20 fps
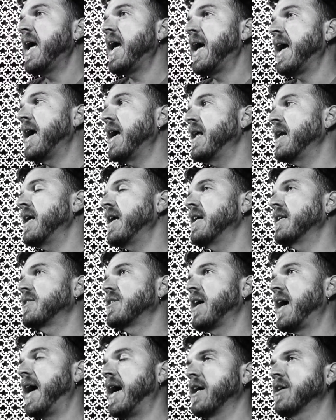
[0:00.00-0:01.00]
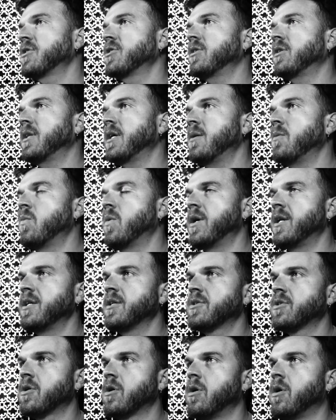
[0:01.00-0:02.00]
and it's actually what
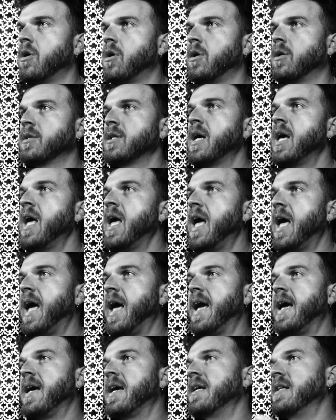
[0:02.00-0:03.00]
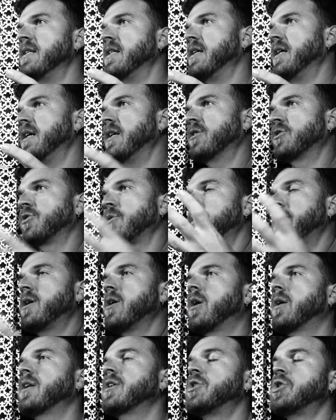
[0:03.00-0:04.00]
is called in the industry, we call it a